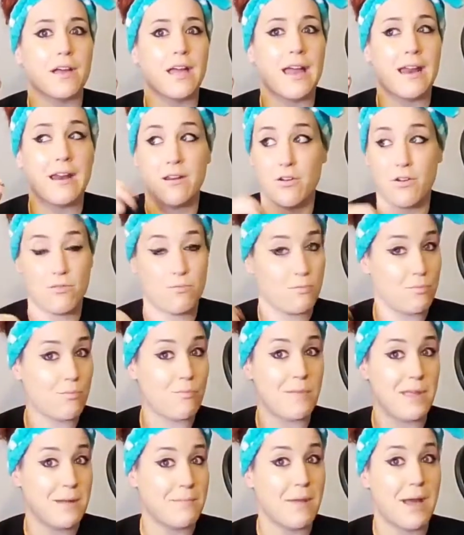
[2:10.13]
and
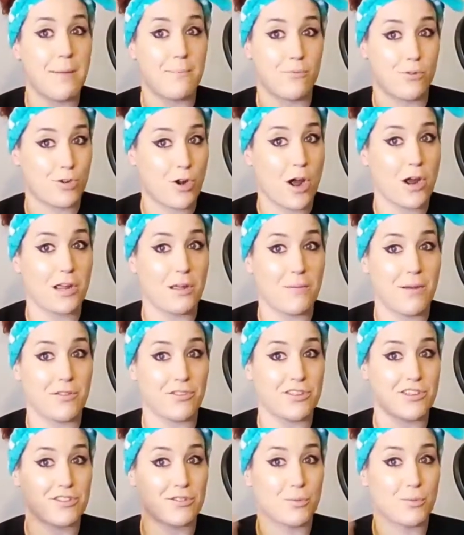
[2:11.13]
me and Mom were talking about
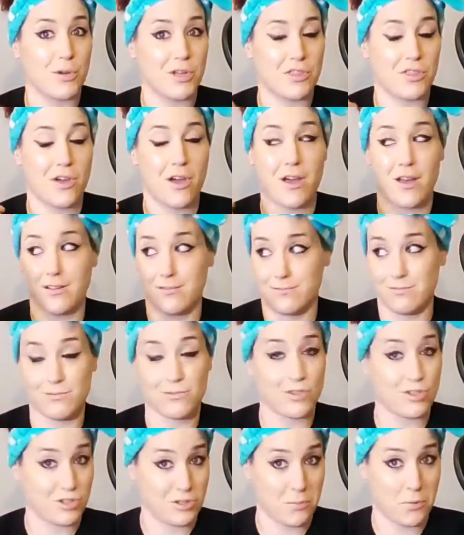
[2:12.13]
this with The
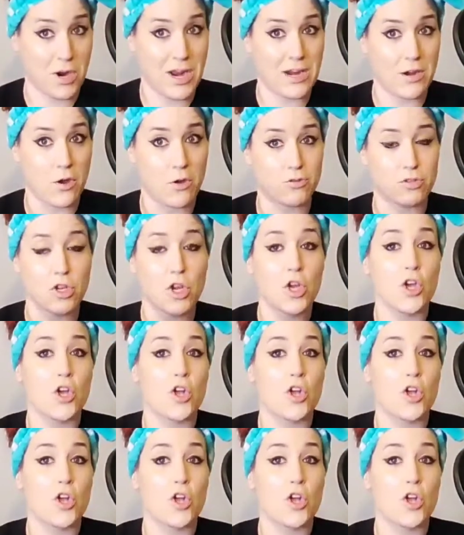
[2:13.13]
Sopranos.